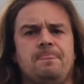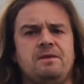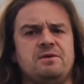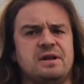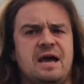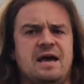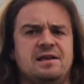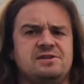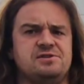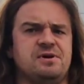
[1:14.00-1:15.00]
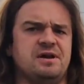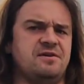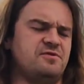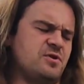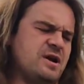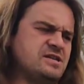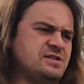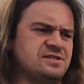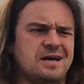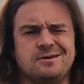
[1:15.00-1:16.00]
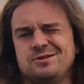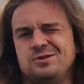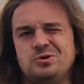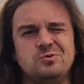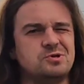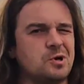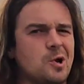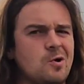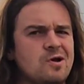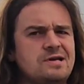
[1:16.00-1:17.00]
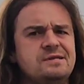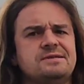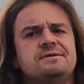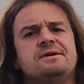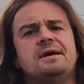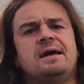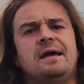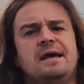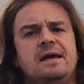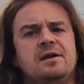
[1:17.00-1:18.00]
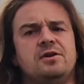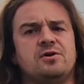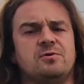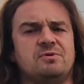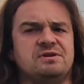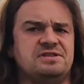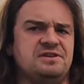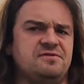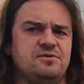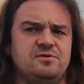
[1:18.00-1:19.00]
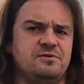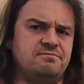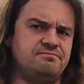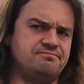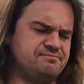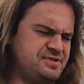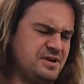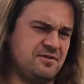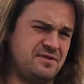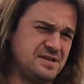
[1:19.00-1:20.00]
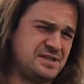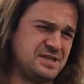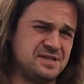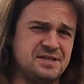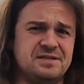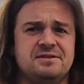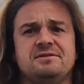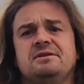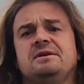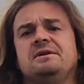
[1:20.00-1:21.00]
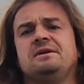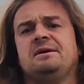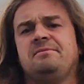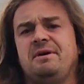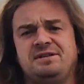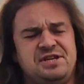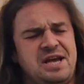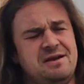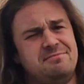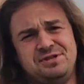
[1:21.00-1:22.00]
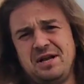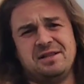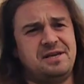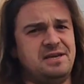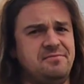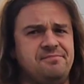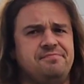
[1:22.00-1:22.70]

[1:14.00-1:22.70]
You can add it to any of your Asian style stews or curries and cook it with seafood, shellfish dishes, make jam, jelly,